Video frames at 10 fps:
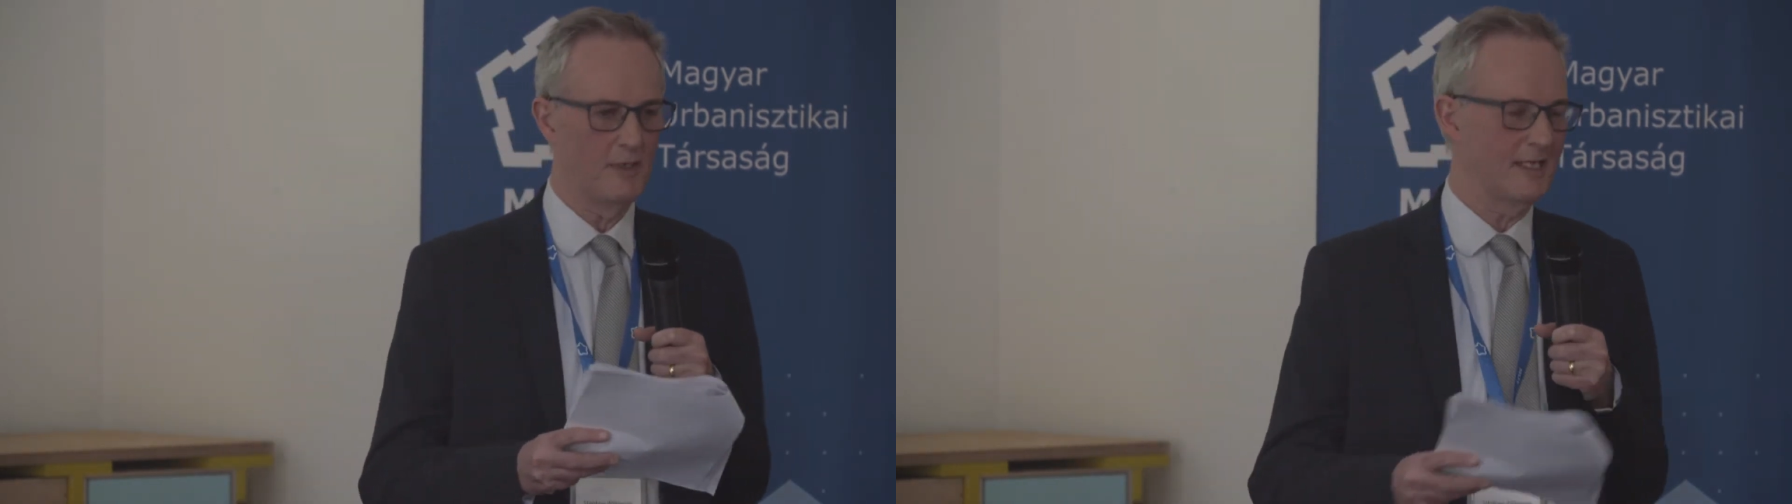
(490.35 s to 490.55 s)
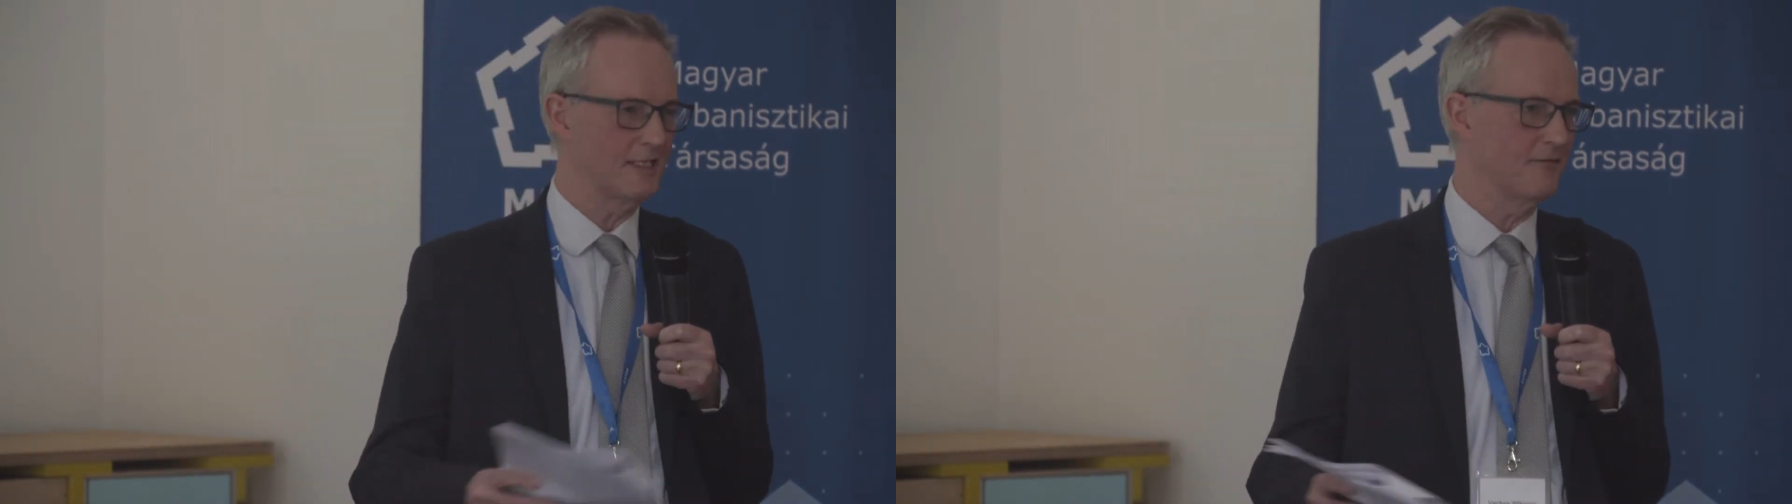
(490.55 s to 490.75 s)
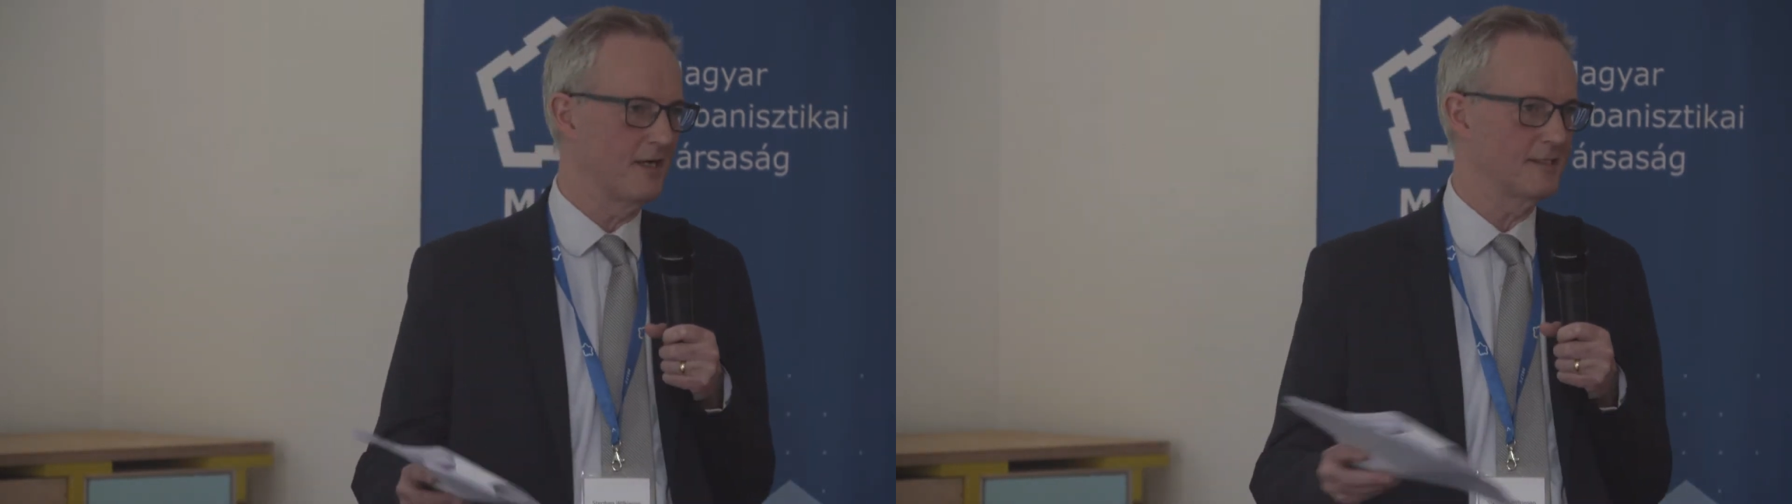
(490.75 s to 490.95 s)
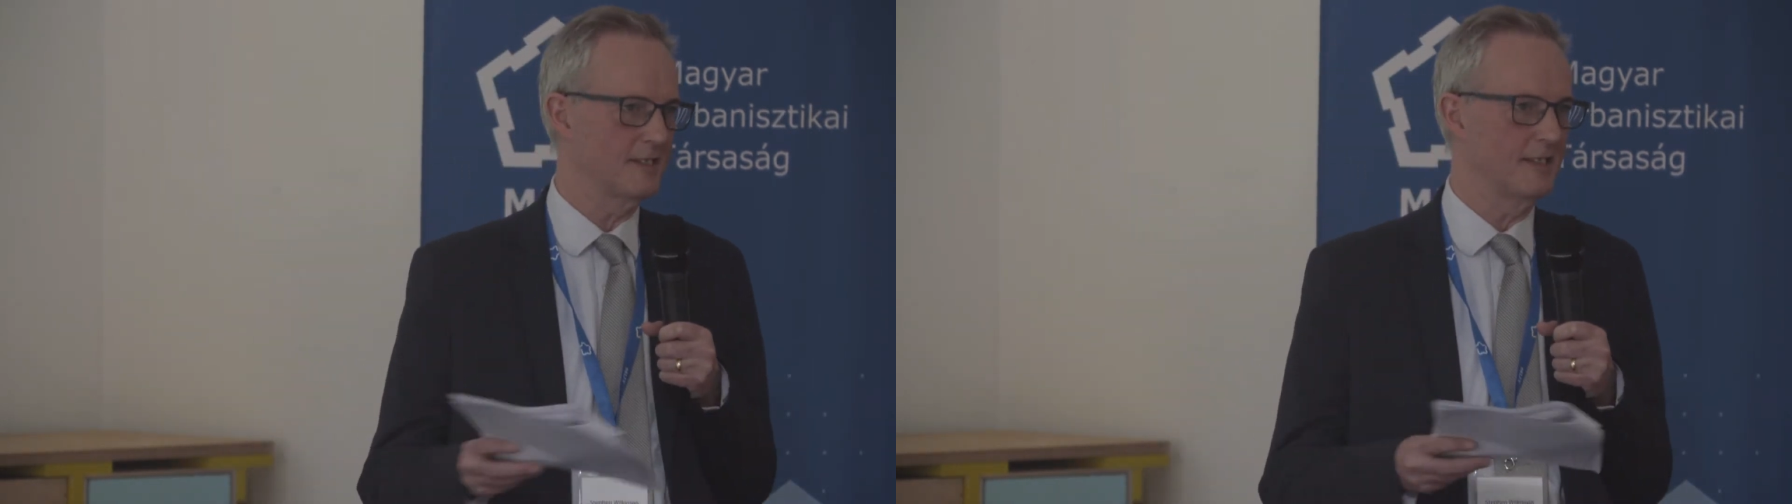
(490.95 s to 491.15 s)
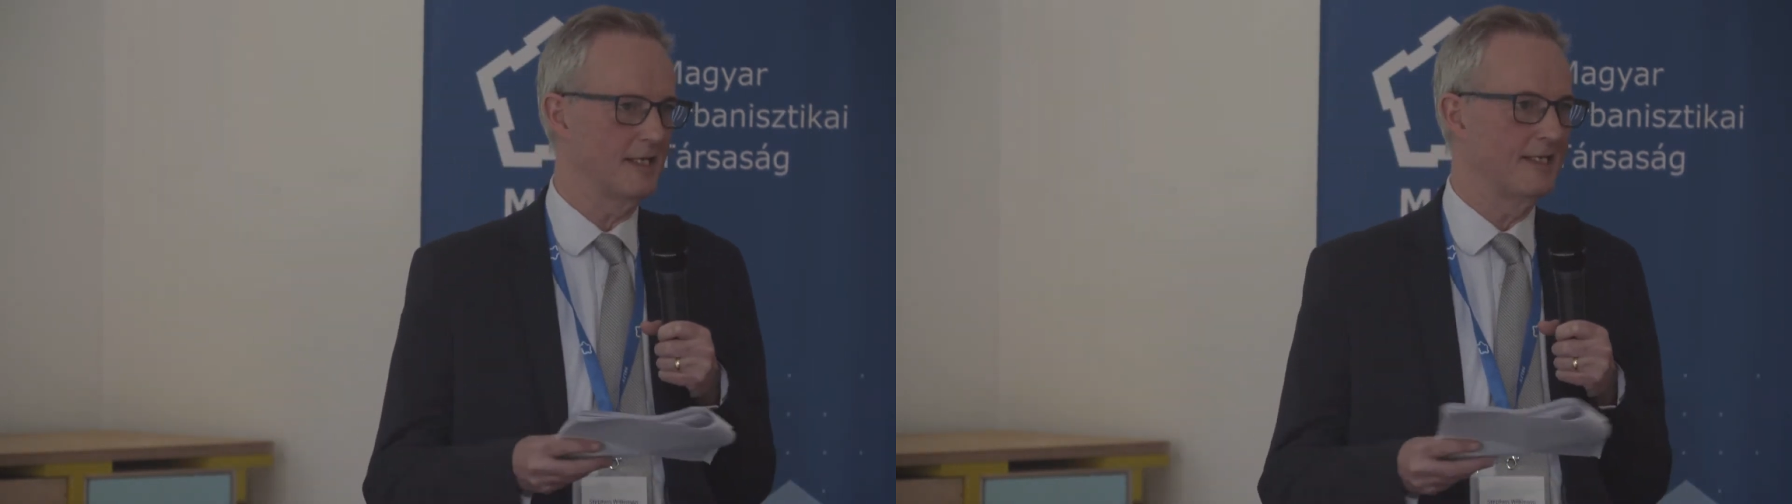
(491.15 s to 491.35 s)
we classify as
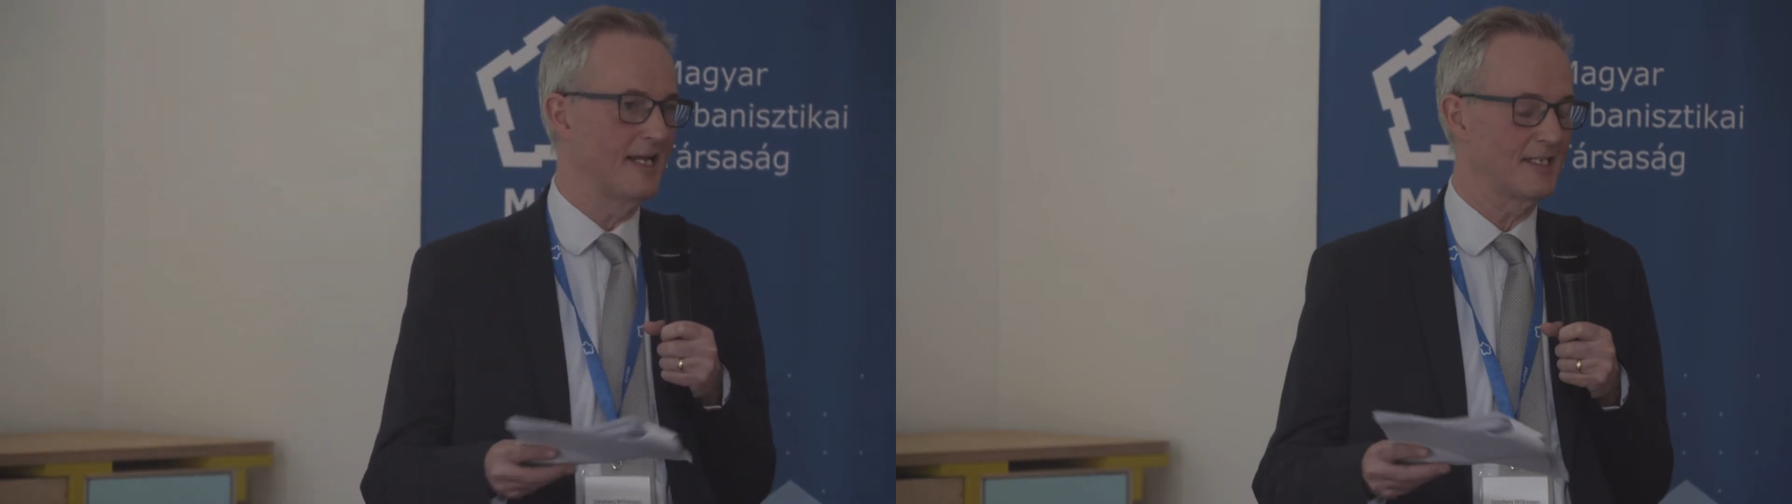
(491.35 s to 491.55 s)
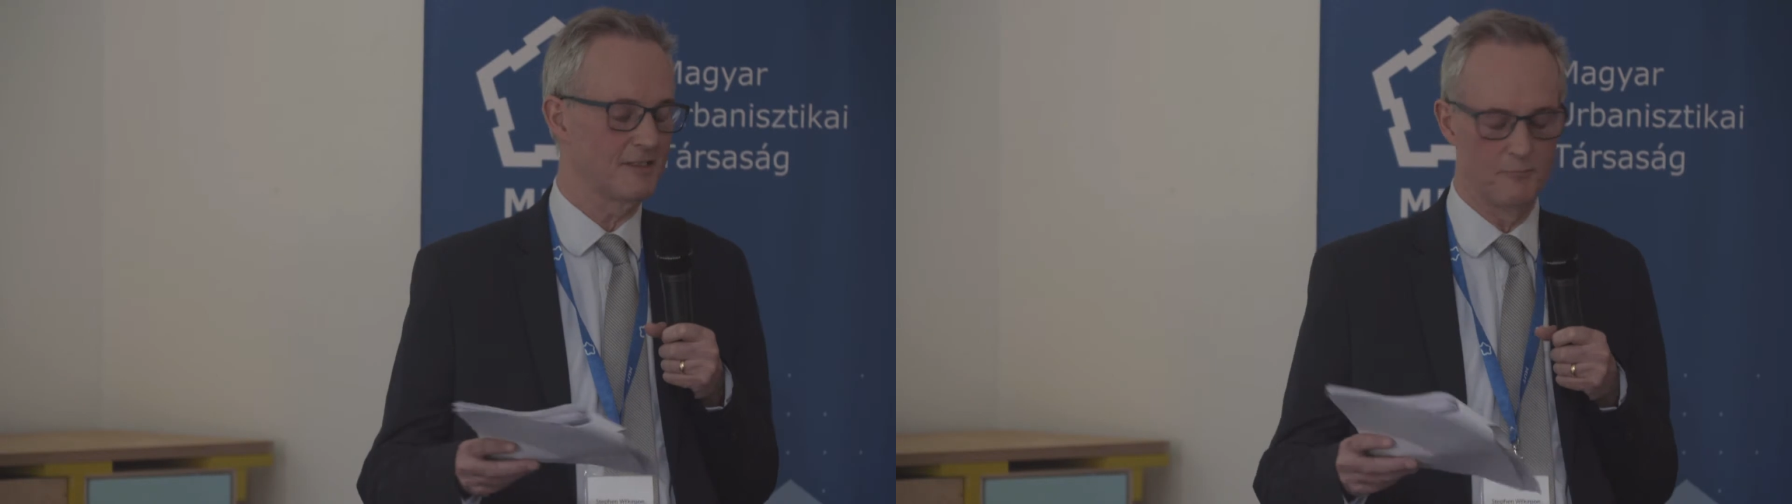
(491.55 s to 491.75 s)
the index